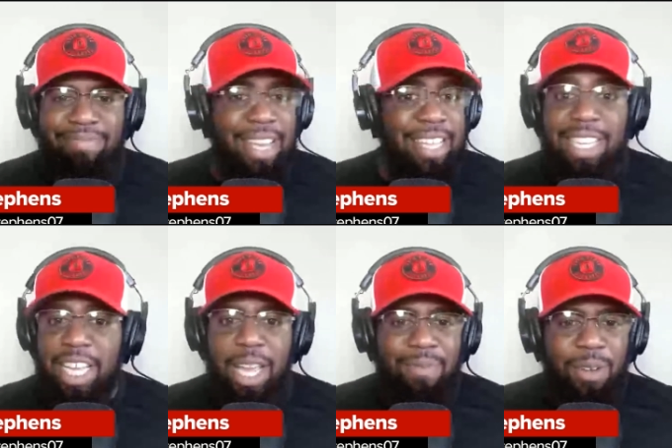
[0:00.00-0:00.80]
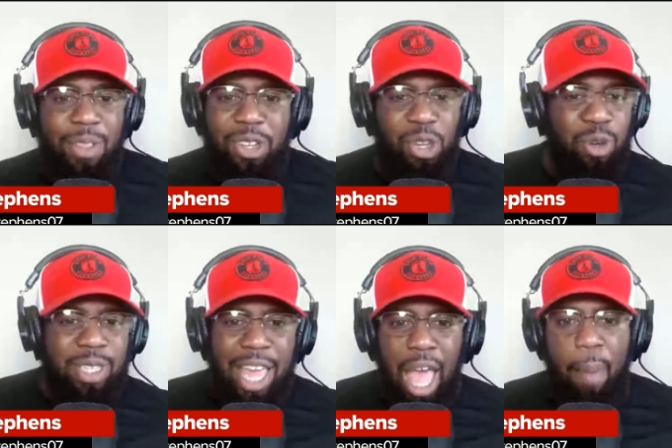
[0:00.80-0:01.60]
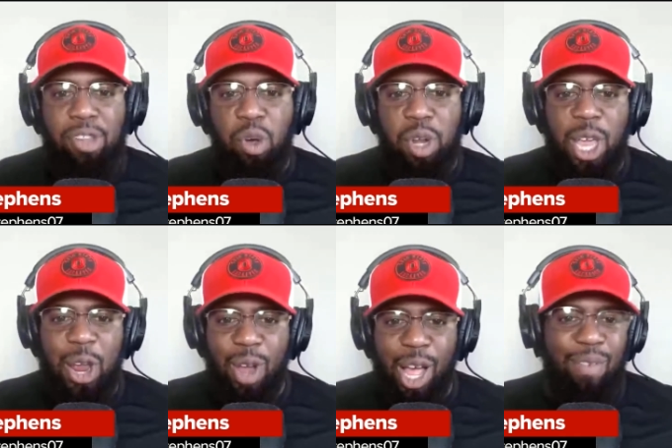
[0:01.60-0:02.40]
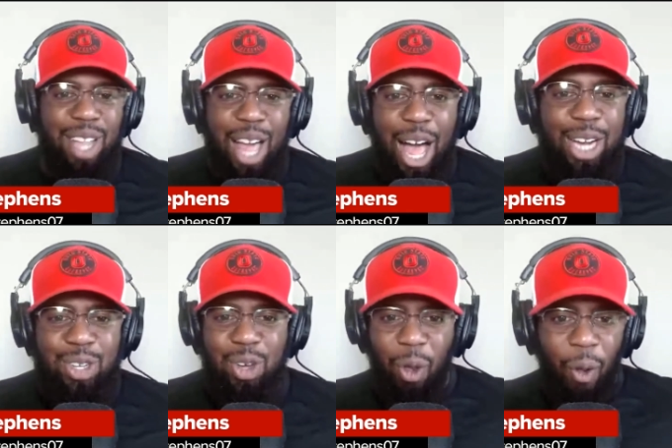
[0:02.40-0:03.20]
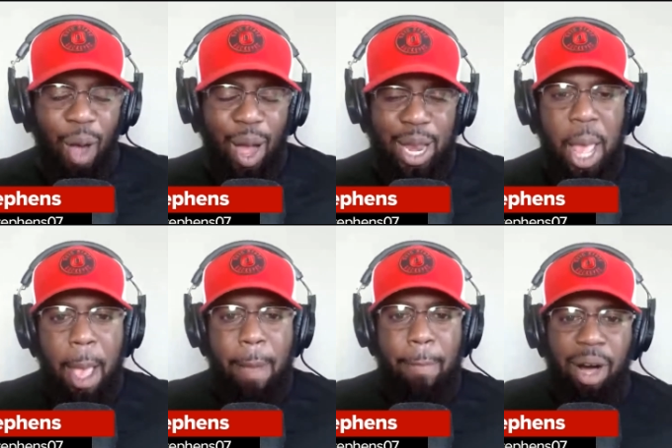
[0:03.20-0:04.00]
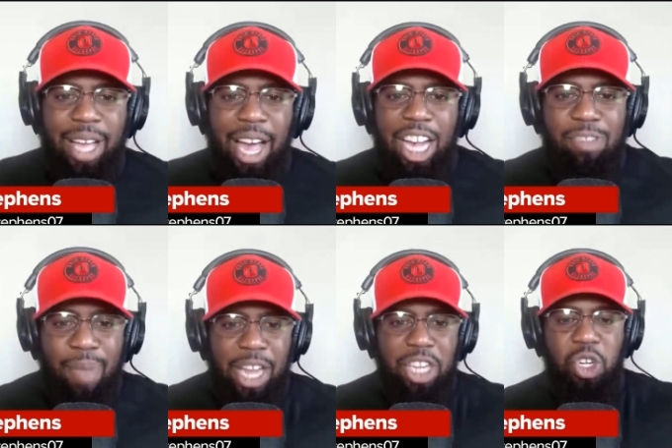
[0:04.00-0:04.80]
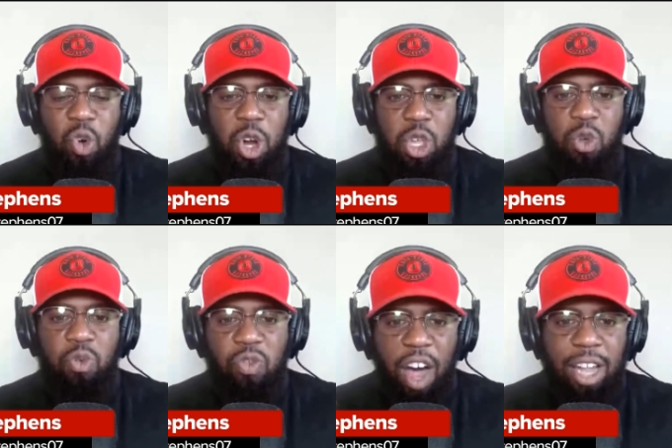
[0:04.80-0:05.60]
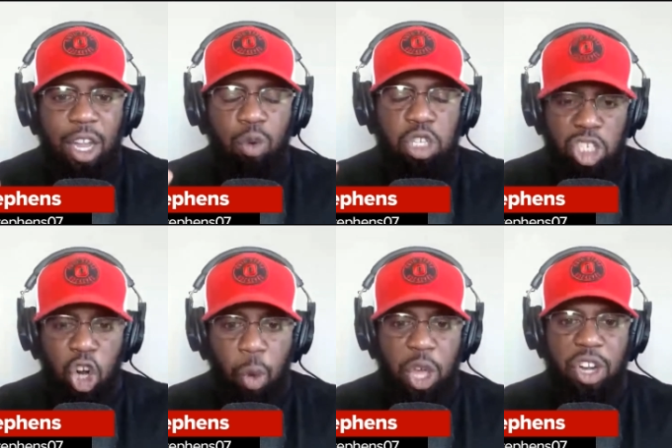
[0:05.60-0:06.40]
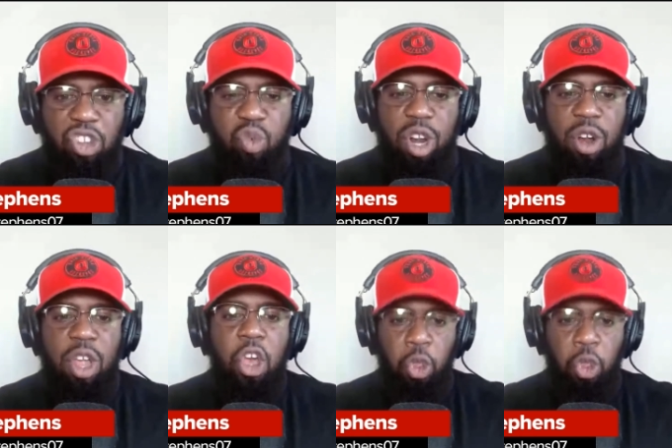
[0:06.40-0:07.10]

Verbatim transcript: And that's it for this Tuesday episode here of Locked On Buckeyes. Make sure you follow Joey on Twitter.